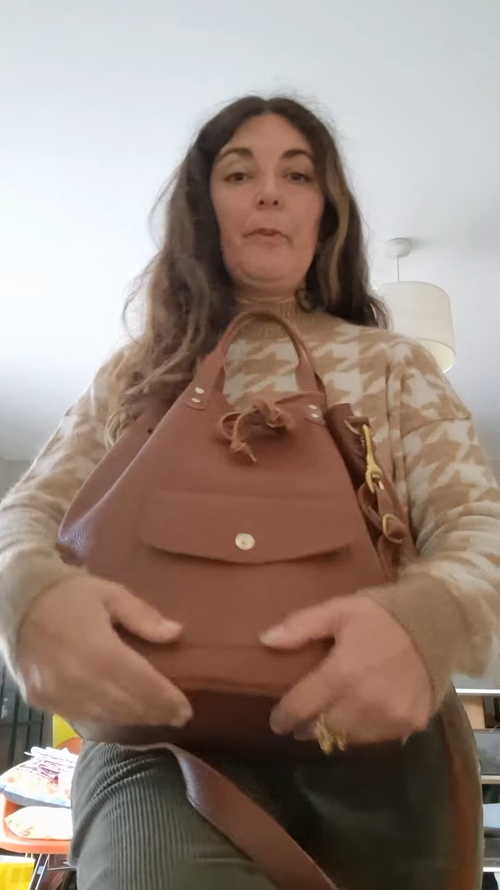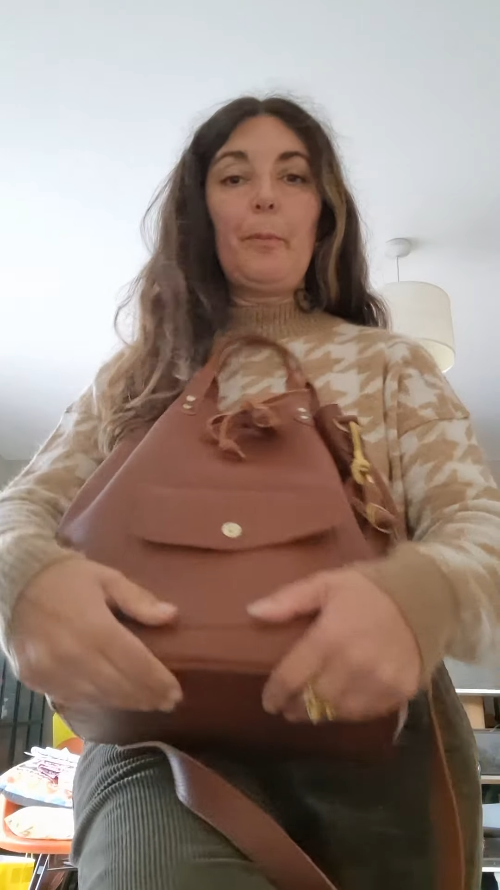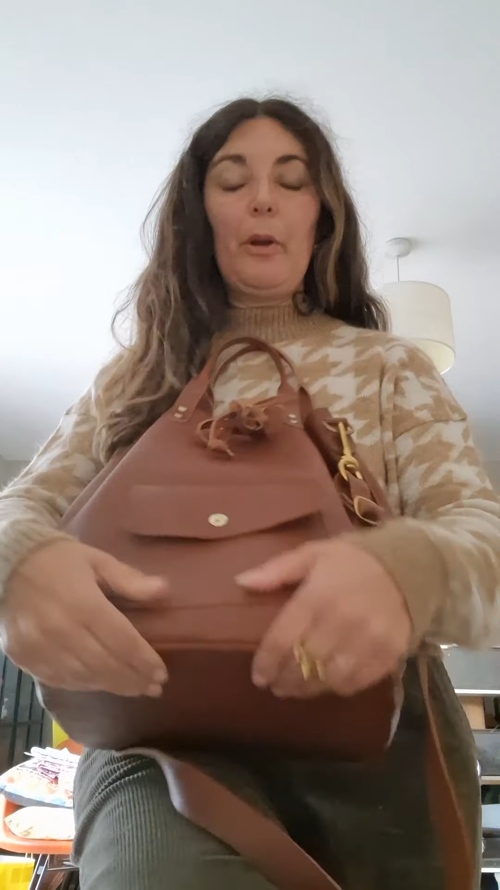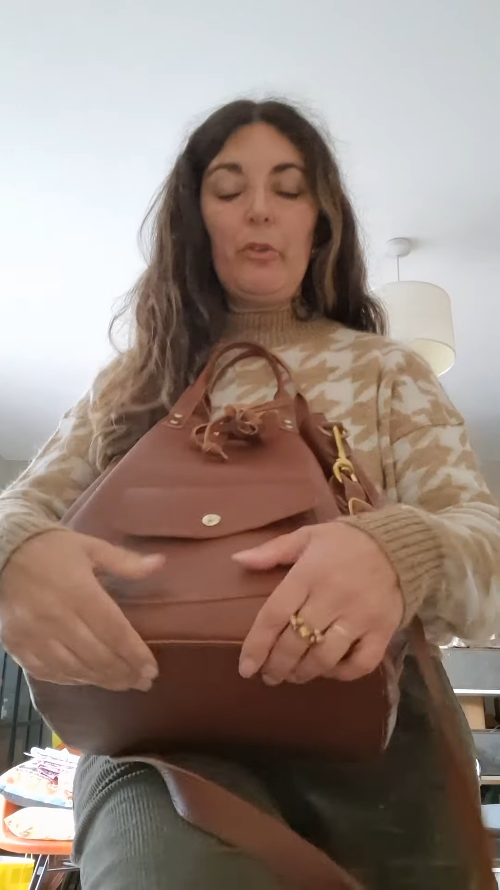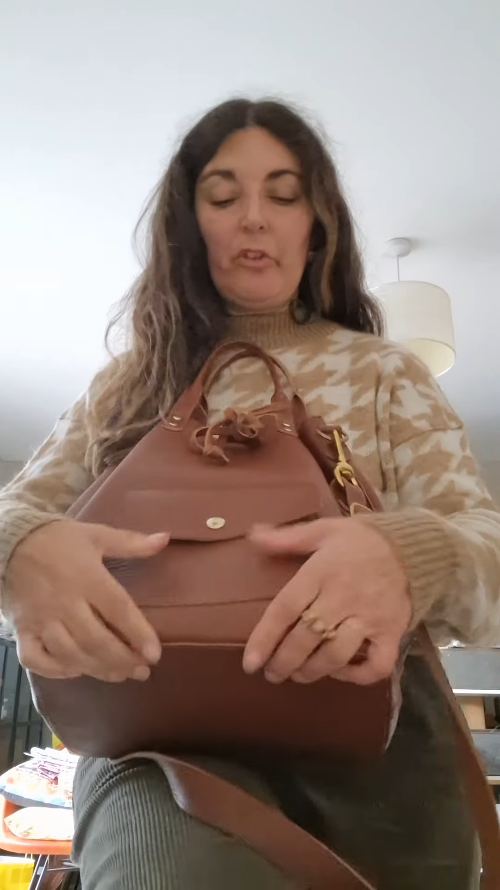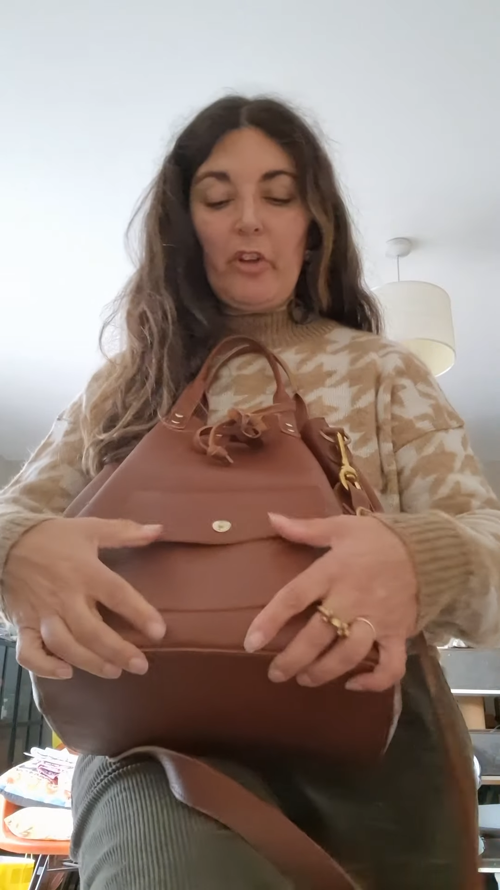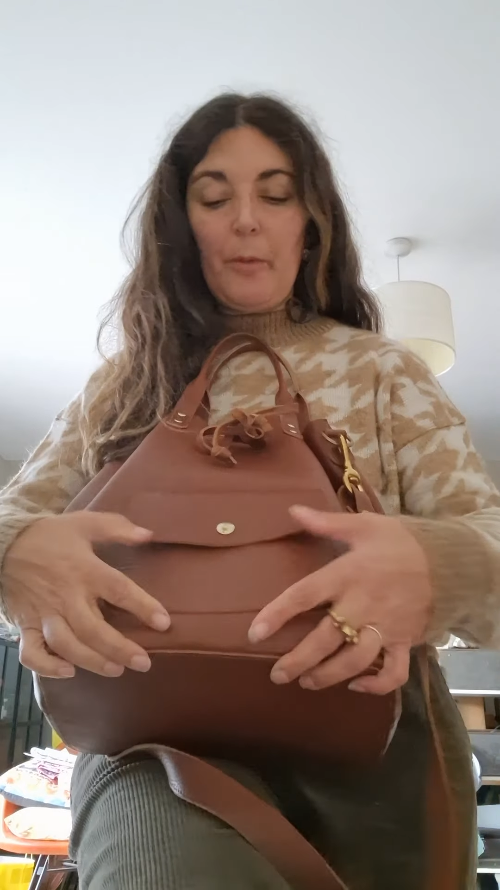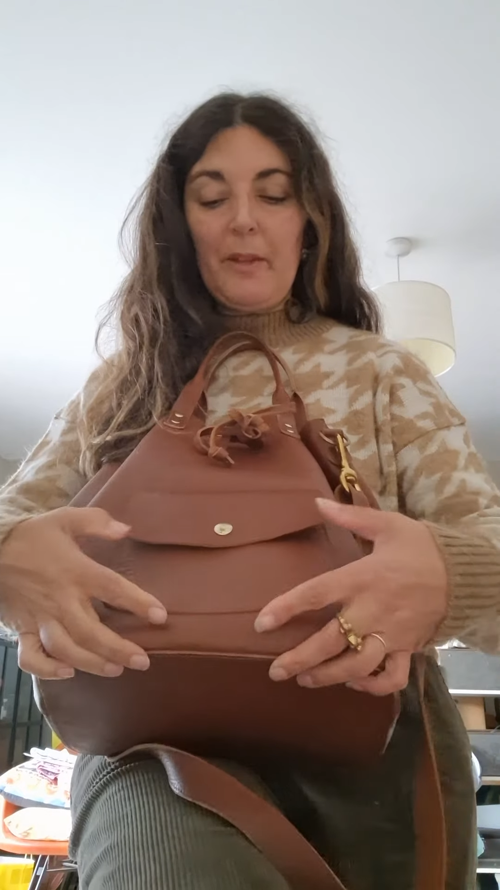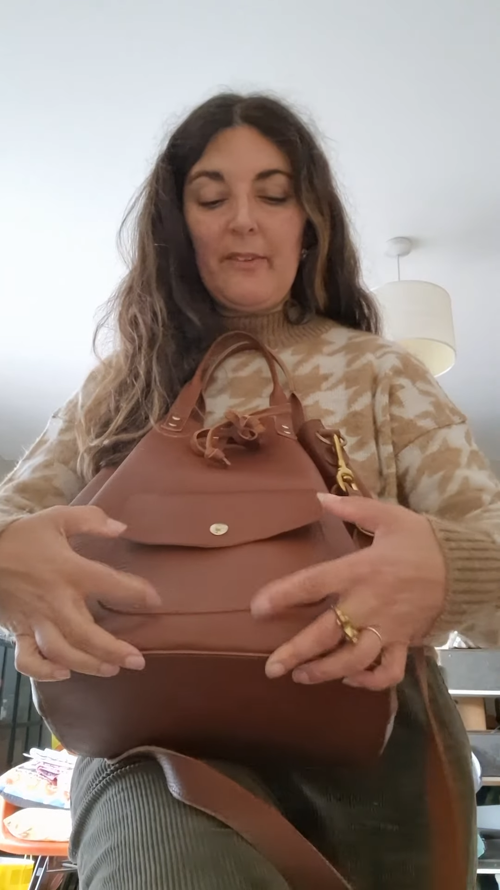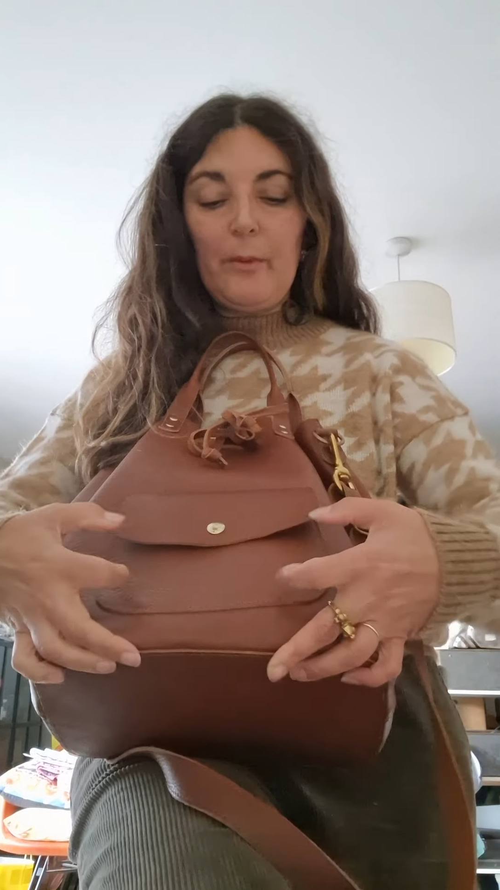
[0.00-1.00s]

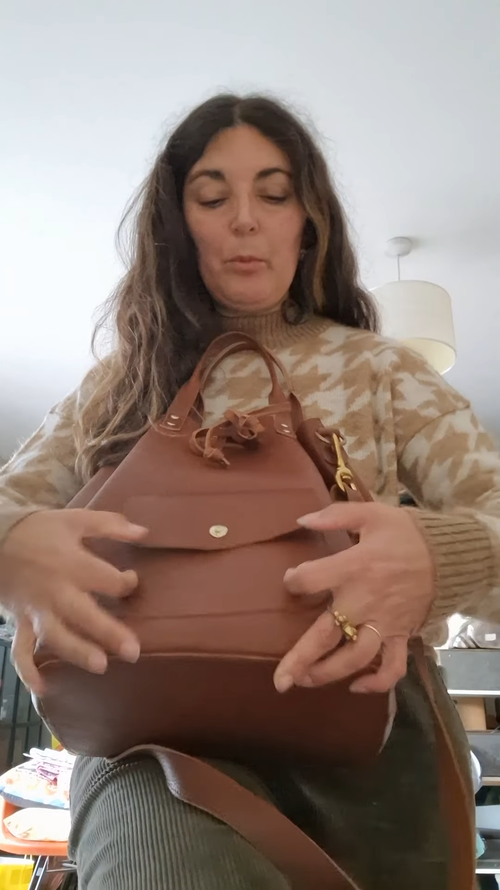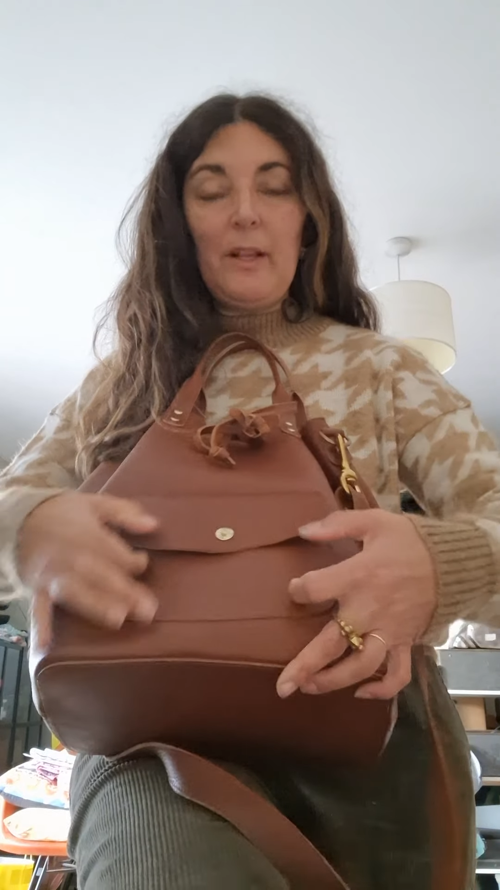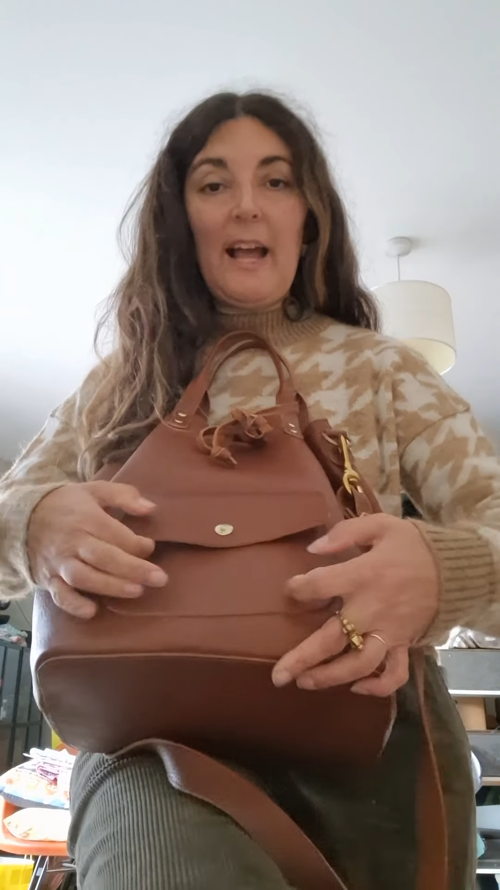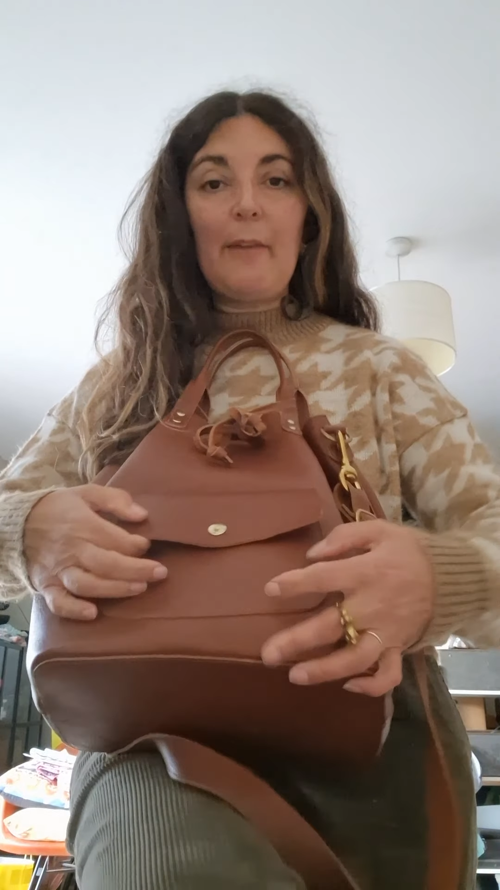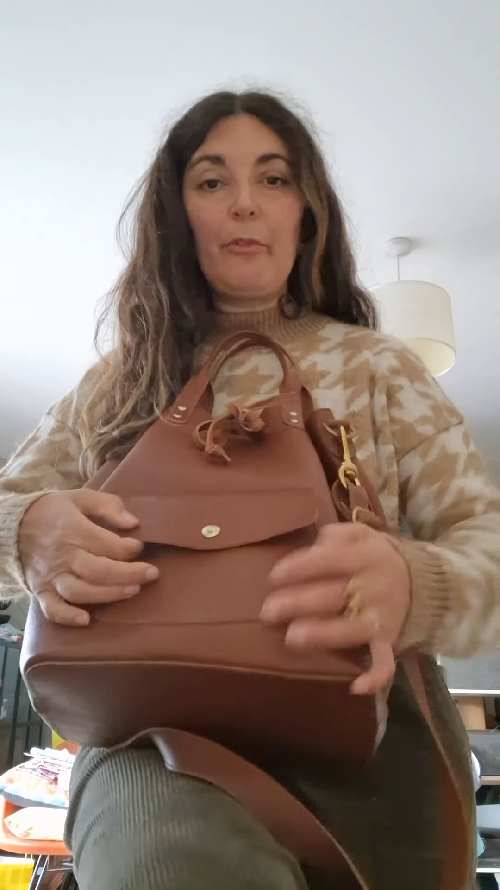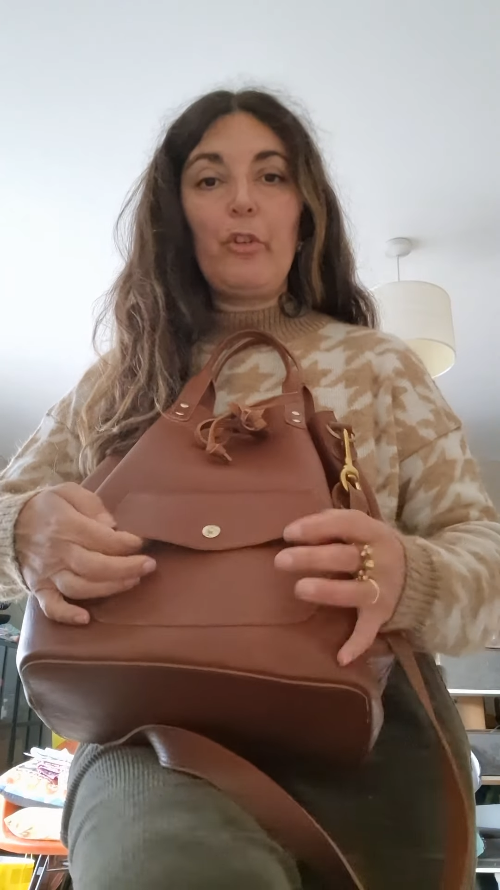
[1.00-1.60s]
prototype is it will have